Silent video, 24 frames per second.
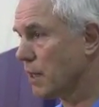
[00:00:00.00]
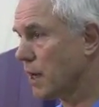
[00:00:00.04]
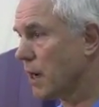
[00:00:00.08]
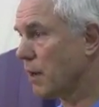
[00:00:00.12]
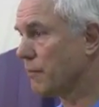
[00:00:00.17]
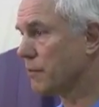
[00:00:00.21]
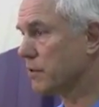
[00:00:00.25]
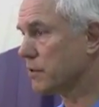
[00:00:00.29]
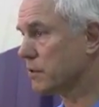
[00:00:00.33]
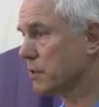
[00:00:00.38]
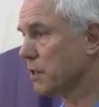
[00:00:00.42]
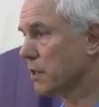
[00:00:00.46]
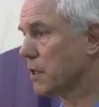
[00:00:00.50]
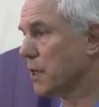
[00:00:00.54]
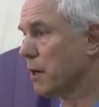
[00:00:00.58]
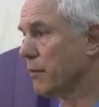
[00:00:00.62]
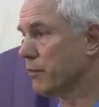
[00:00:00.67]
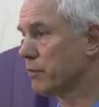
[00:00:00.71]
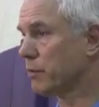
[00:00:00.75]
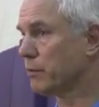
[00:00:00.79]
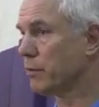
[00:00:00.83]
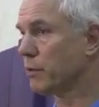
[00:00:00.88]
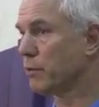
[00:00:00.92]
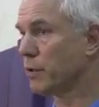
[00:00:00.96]
obviously
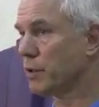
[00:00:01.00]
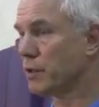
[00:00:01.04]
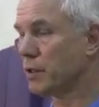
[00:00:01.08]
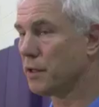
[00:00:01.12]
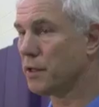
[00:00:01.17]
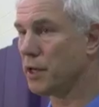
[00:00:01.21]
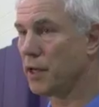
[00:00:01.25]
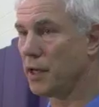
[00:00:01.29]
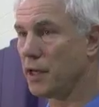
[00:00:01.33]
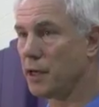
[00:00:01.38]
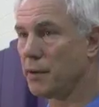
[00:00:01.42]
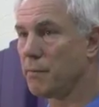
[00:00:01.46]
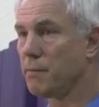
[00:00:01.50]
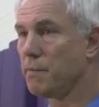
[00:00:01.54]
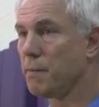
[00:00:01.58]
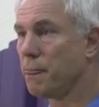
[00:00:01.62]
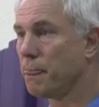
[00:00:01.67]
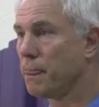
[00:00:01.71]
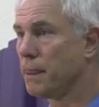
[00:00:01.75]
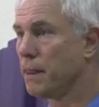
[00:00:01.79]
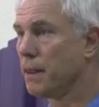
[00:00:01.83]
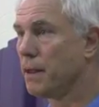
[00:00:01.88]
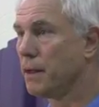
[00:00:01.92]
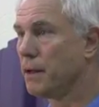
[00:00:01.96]
comfortable with the team.
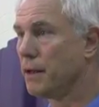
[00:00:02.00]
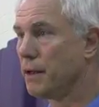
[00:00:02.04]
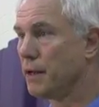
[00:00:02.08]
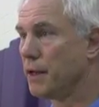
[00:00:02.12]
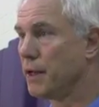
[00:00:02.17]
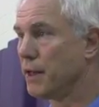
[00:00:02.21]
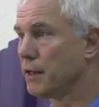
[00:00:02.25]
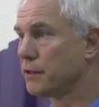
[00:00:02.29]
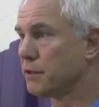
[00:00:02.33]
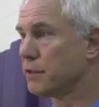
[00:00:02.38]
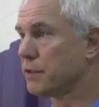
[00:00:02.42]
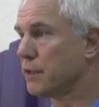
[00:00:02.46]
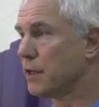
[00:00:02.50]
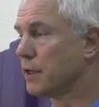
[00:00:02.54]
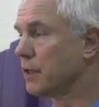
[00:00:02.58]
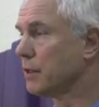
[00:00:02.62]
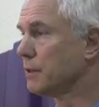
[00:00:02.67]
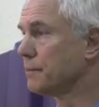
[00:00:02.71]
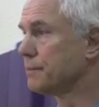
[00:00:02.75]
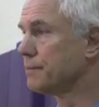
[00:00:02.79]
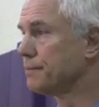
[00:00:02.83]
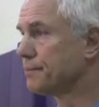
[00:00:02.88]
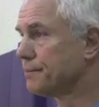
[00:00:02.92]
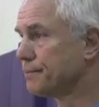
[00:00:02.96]

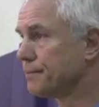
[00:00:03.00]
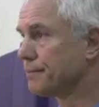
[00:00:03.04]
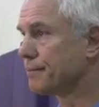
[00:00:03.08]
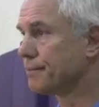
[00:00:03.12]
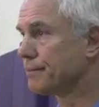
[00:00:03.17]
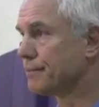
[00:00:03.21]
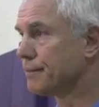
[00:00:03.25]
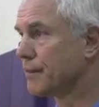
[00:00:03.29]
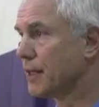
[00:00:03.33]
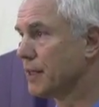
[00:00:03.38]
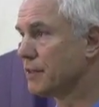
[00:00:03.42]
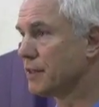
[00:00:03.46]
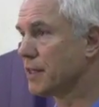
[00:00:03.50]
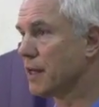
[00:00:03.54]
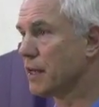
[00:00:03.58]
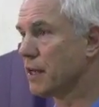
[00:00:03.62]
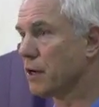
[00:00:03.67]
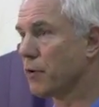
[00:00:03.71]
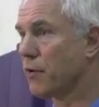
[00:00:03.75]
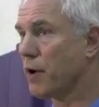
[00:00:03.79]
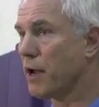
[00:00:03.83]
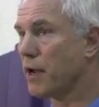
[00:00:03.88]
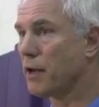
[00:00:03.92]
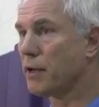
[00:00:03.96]
He's got
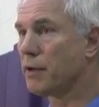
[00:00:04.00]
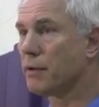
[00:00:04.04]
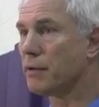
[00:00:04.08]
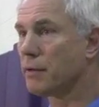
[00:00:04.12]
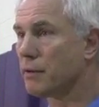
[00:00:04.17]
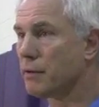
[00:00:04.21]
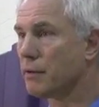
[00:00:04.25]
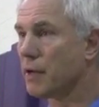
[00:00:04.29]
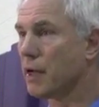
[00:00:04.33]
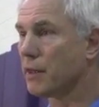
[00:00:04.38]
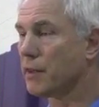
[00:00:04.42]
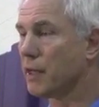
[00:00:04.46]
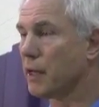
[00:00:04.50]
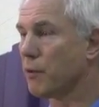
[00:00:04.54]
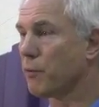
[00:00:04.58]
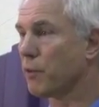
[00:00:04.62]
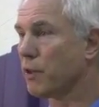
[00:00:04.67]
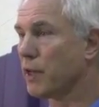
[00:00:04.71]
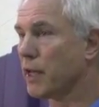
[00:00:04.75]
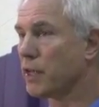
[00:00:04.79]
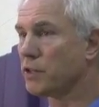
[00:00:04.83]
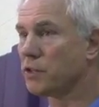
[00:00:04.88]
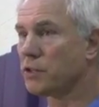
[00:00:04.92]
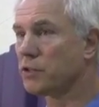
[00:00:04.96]
a great, I think,
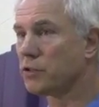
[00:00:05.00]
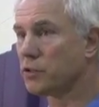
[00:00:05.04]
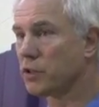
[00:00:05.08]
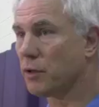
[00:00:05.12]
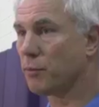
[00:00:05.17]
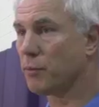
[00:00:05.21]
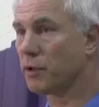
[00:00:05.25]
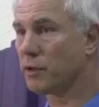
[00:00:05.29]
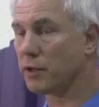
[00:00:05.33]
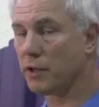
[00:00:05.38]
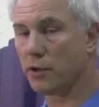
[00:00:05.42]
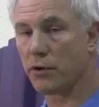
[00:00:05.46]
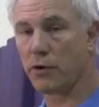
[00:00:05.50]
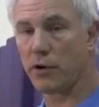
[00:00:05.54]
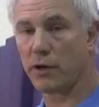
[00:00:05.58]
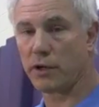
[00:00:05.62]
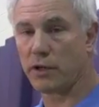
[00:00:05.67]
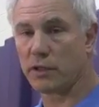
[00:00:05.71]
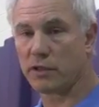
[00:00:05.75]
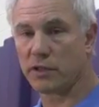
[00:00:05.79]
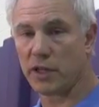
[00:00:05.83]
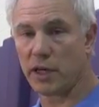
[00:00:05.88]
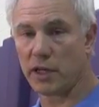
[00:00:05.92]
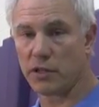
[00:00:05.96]
relationship with the
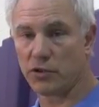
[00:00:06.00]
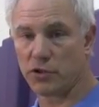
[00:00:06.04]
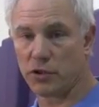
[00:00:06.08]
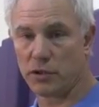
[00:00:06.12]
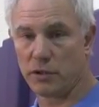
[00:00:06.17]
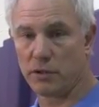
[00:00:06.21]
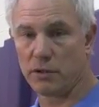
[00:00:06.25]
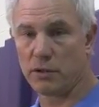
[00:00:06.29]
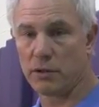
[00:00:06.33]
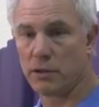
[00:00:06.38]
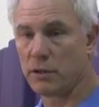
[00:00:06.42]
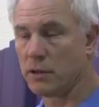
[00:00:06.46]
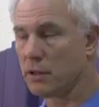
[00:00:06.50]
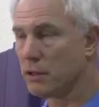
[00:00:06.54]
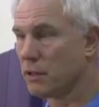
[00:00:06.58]
organization.